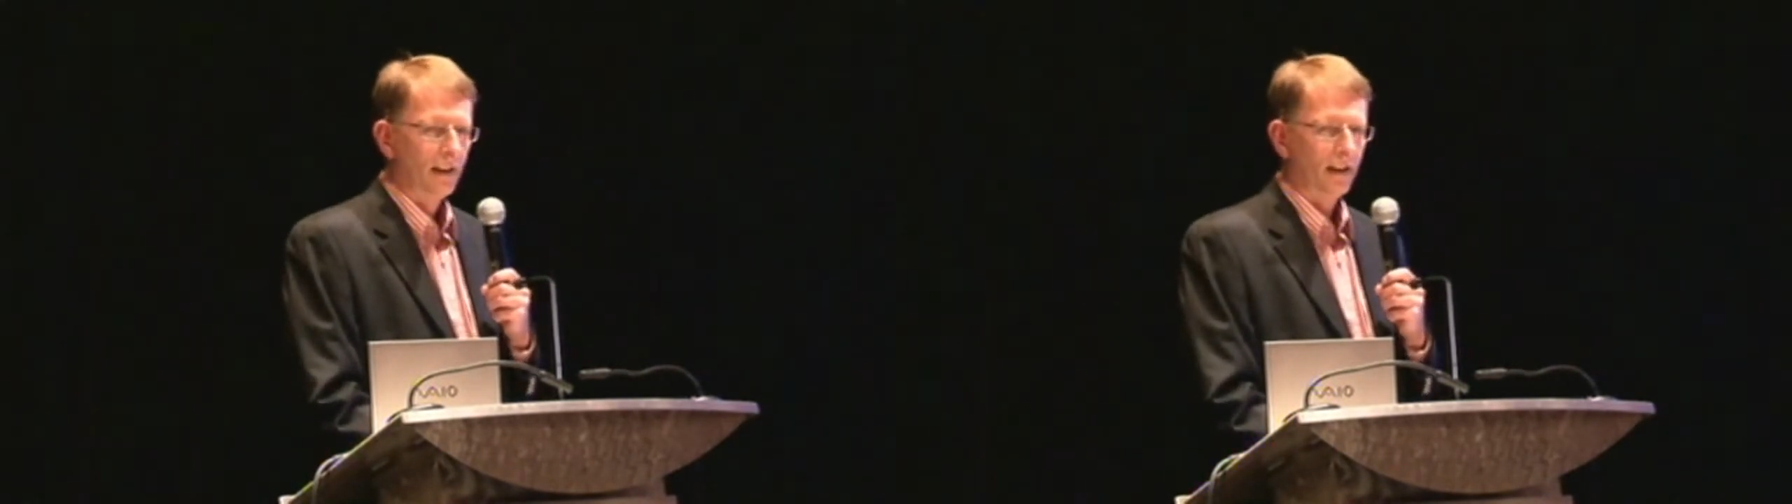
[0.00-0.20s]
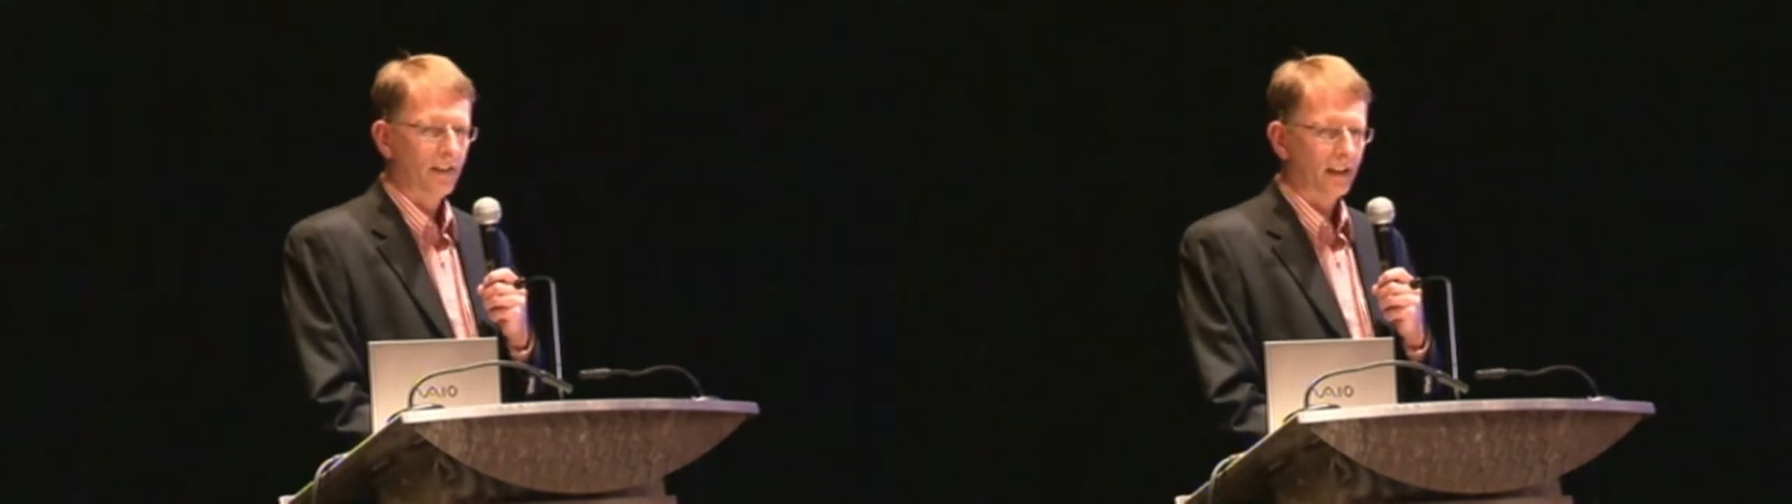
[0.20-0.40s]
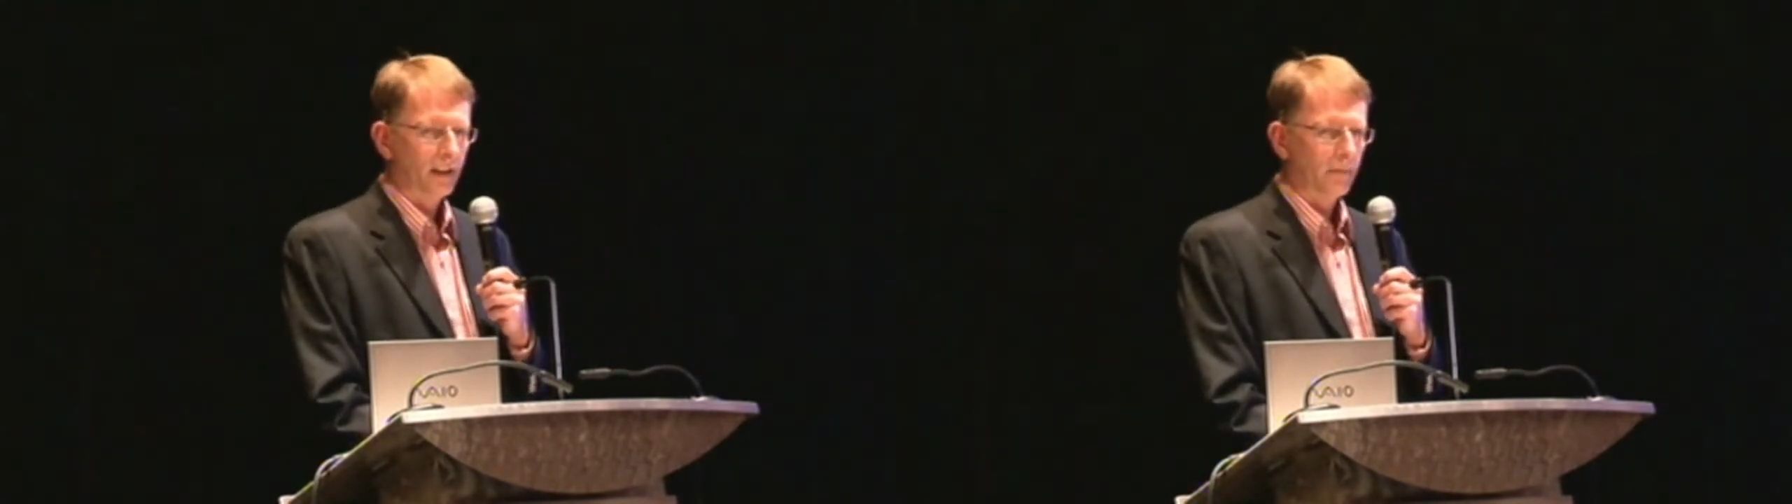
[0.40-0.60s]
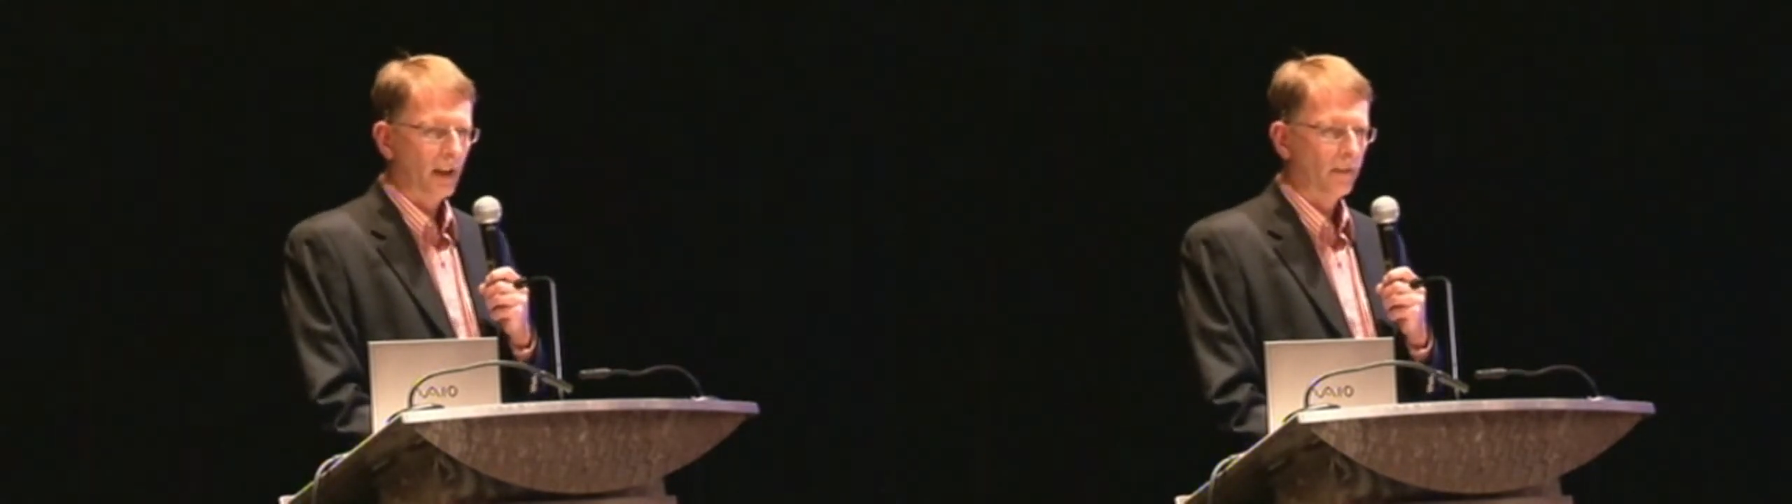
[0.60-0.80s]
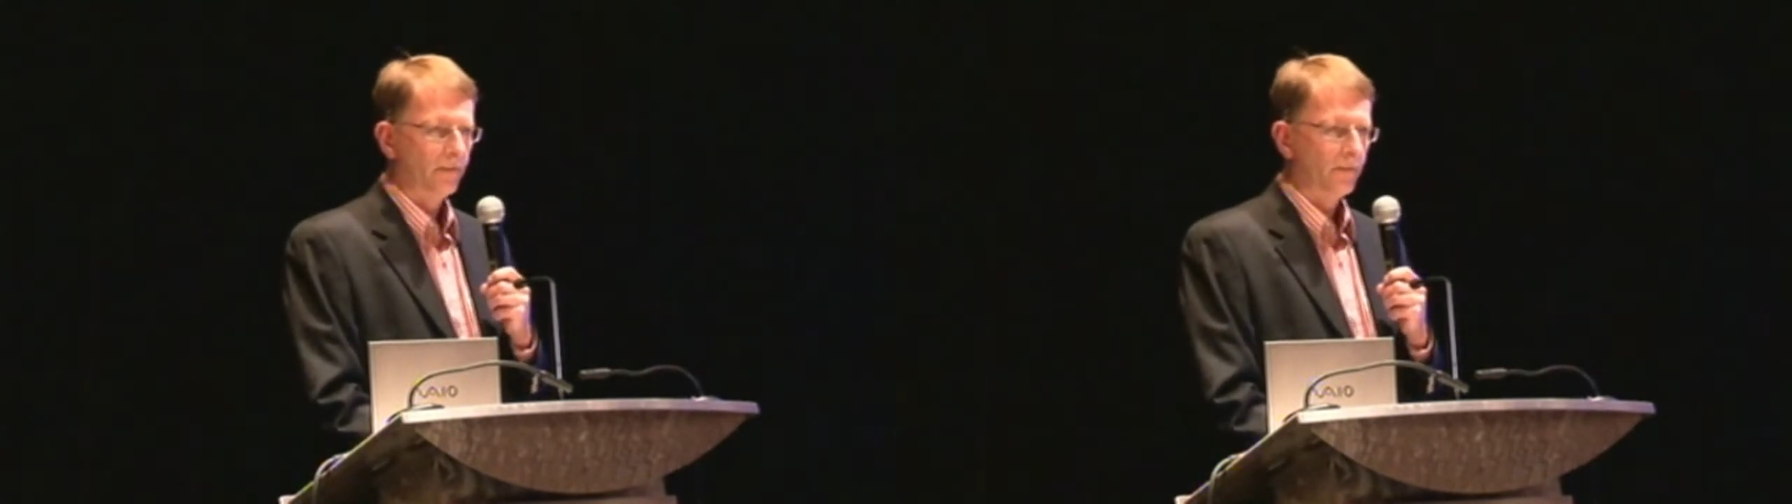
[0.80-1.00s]
I think, in
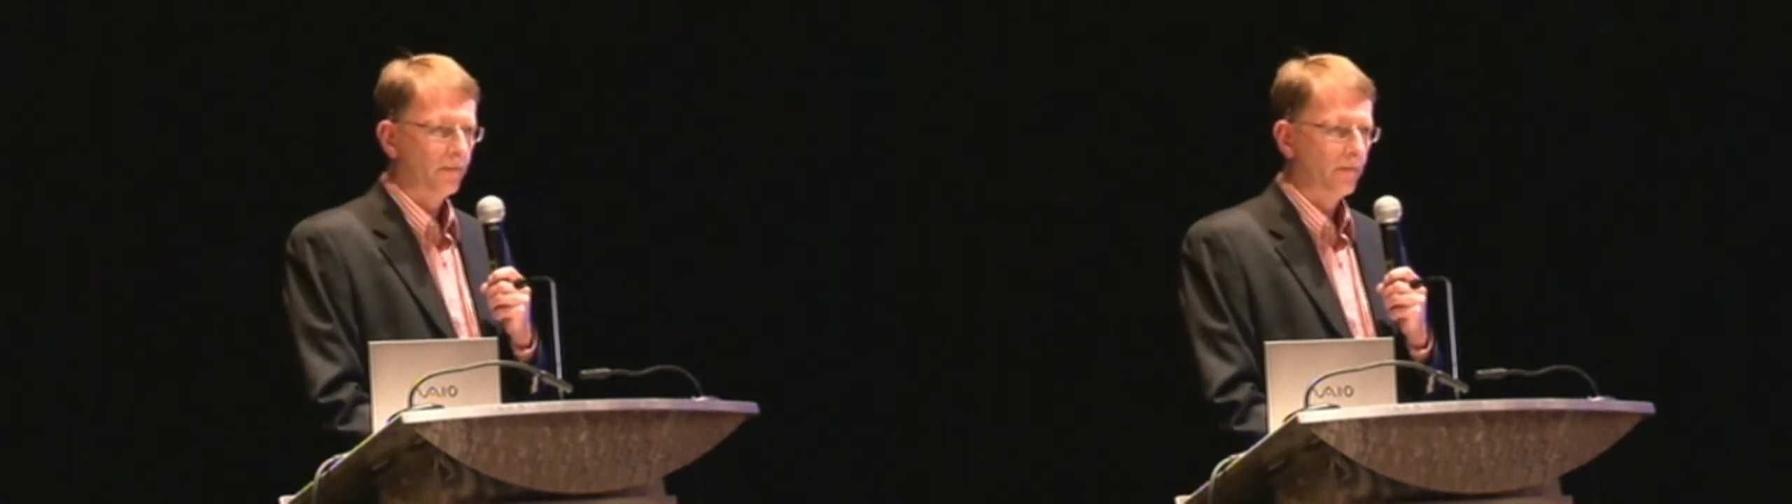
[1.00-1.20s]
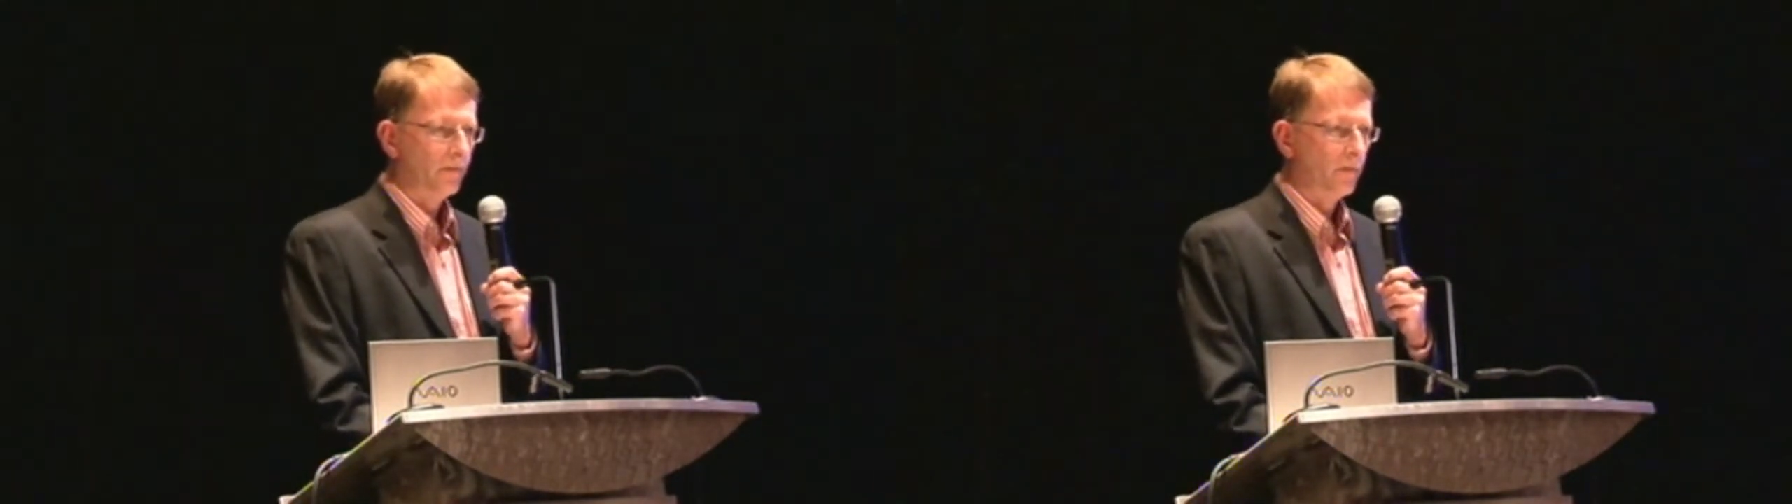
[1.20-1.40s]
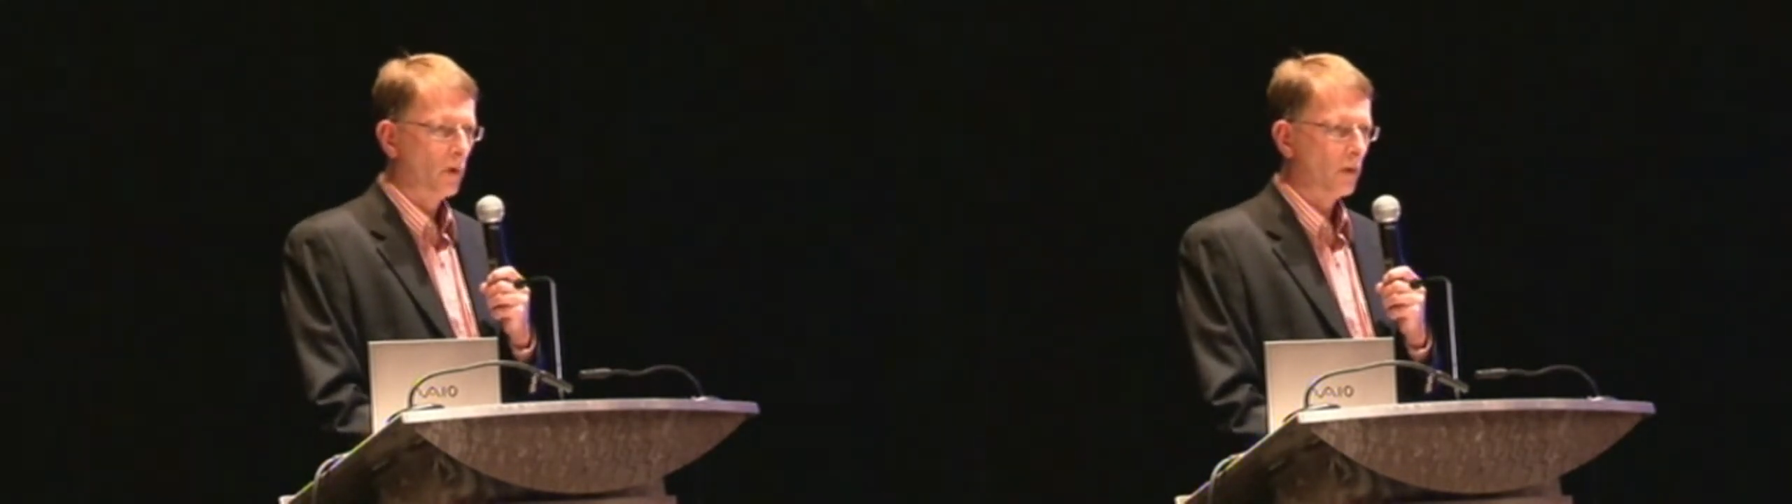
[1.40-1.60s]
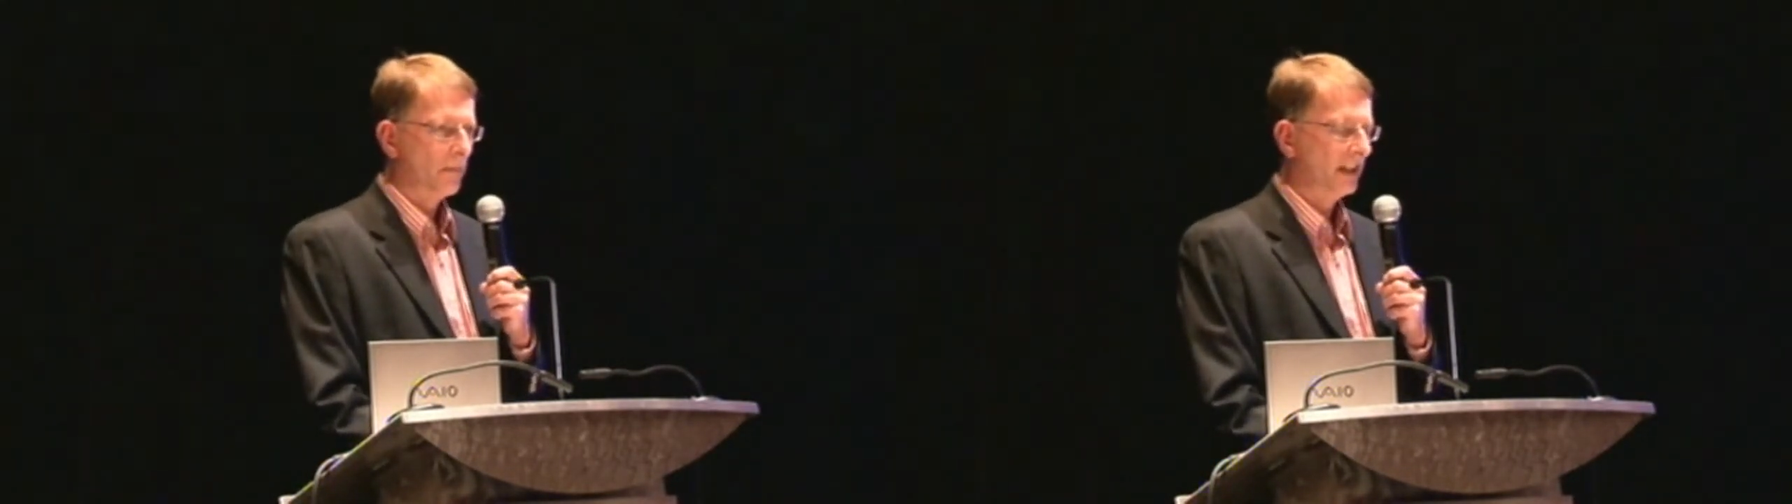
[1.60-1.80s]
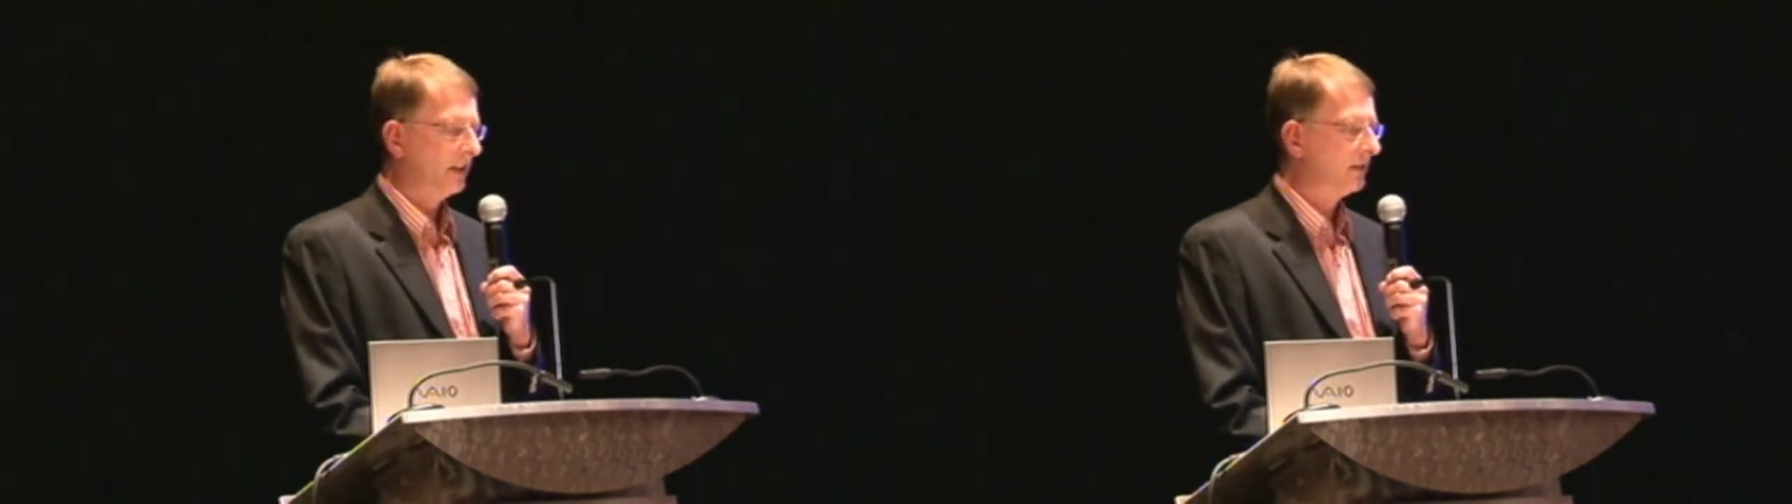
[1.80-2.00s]
about four
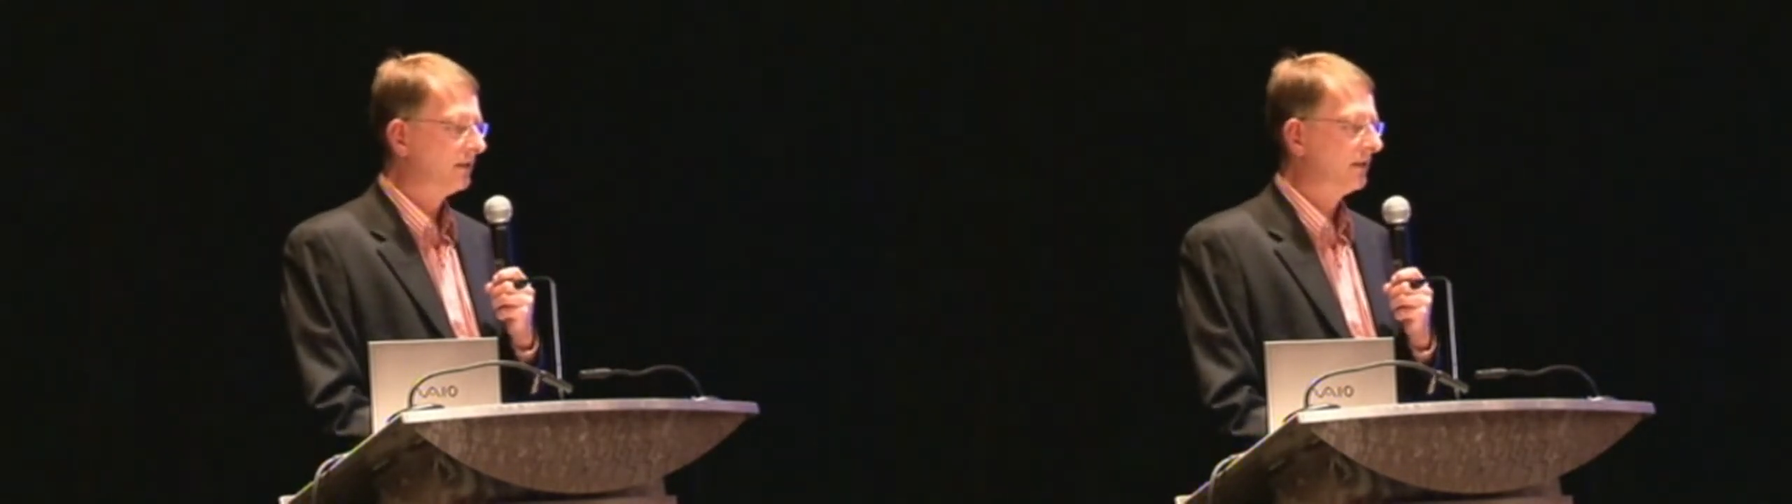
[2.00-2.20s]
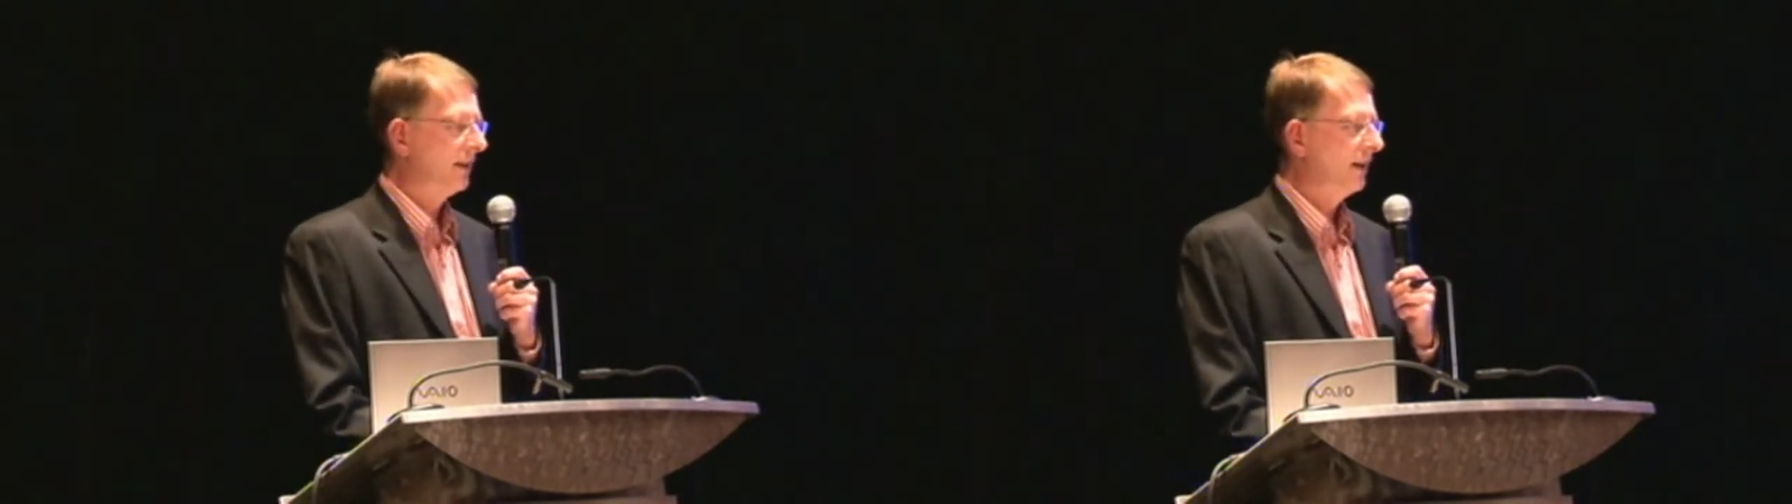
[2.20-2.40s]
minutes,